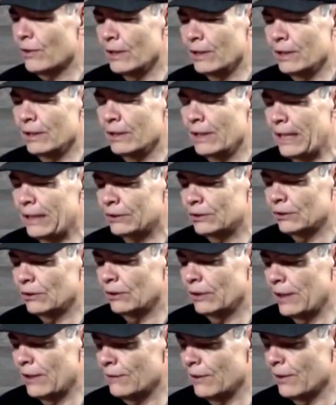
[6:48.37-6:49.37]
in nature
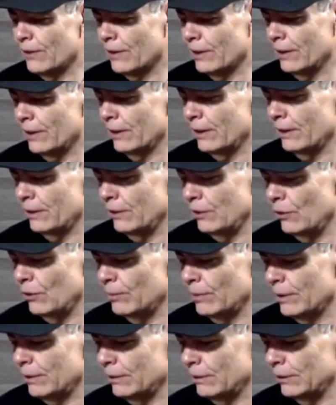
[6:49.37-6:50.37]
and everything in
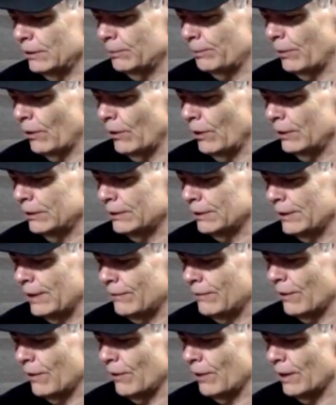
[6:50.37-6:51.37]
human experience and
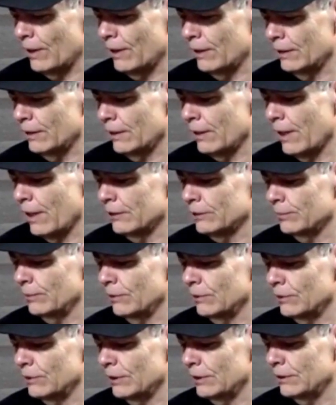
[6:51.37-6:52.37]
everything in the
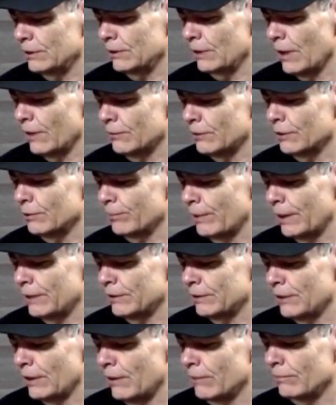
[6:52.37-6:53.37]
cosmos is governed by
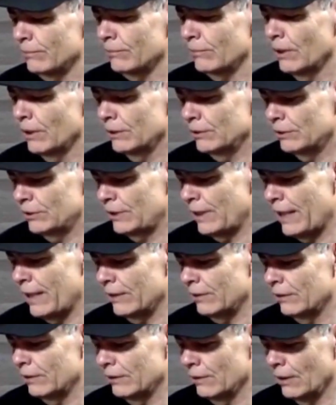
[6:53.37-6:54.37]
some
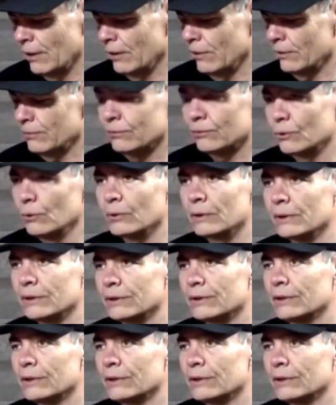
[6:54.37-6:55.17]
set of rules,